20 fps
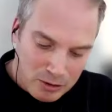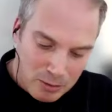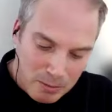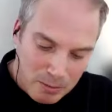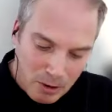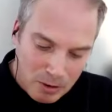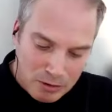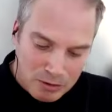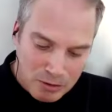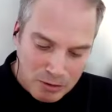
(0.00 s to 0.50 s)
the
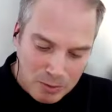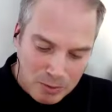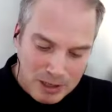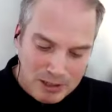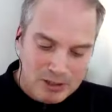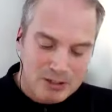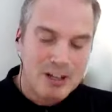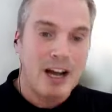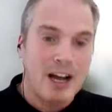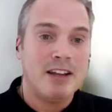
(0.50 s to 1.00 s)
most
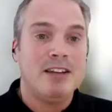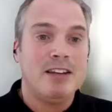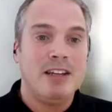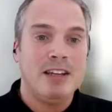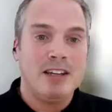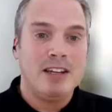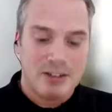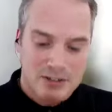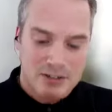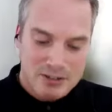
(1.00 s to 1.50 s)
recent
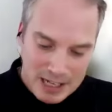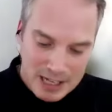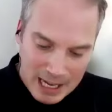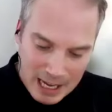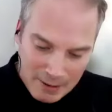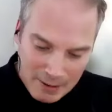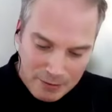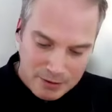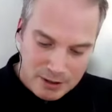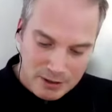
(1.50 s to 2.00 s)
ideas, the
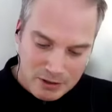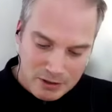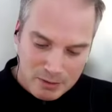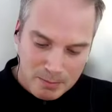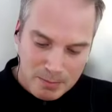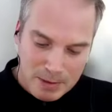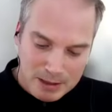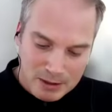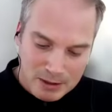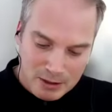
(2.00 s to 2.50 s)
evidence,
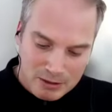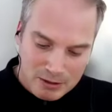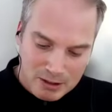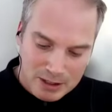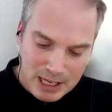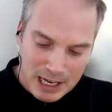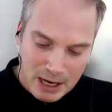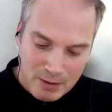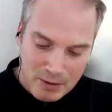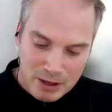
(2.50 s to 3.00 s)
methods,
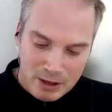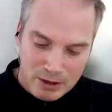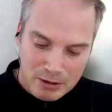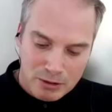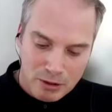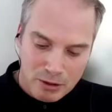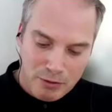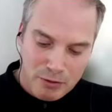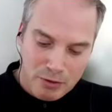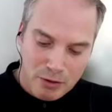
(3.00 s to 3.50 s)
and areas
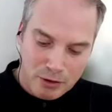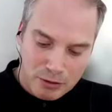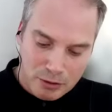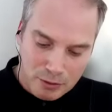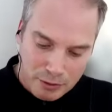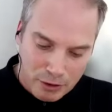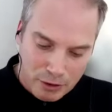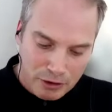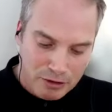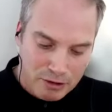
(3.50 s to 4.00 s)
of
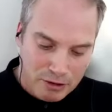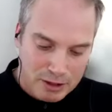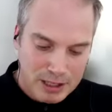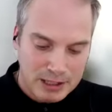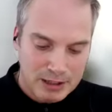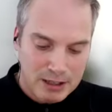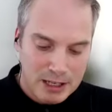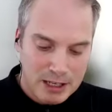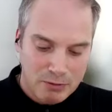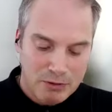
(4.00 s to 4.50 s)
controversially
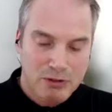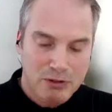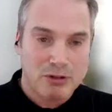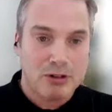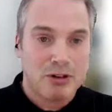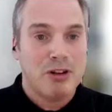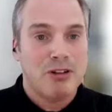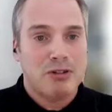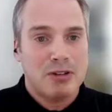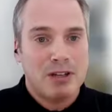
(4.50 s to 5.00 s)
in the
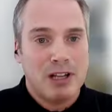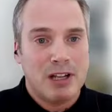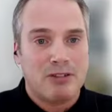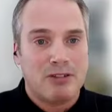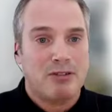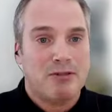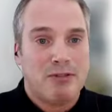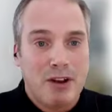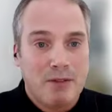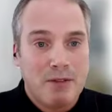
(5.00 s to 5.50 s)
literature. So
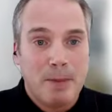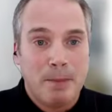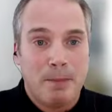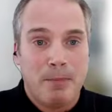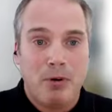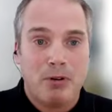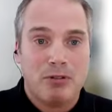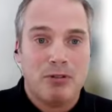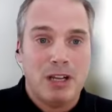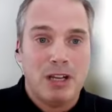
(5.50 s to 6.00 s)
that's very
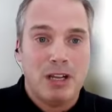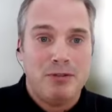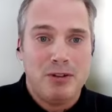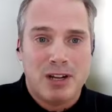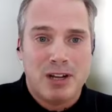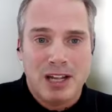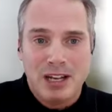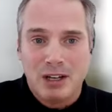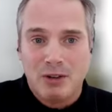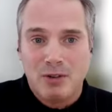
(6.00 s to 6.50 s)
important if you
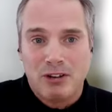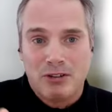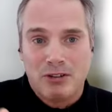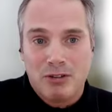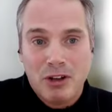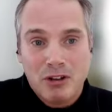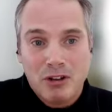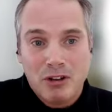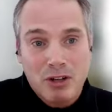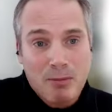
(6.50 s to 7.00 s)
can address
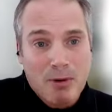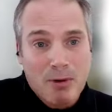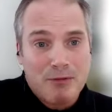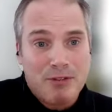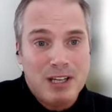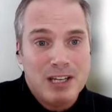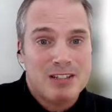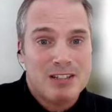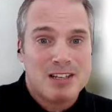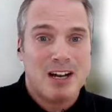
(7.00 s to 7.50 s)
some of
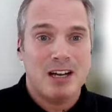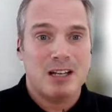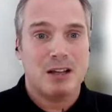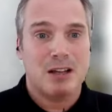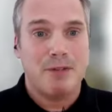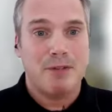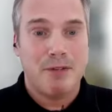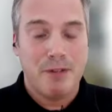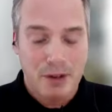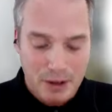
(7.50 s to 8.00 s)
these kind
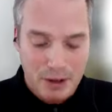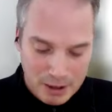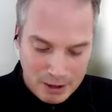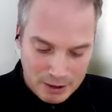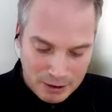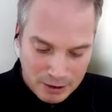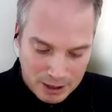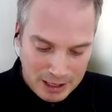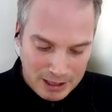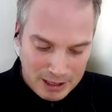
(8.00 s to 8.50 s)
of
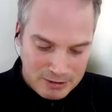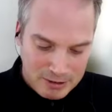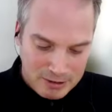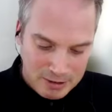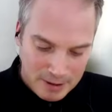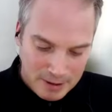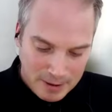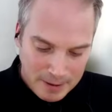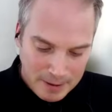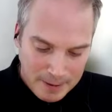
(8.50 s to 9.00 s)
things.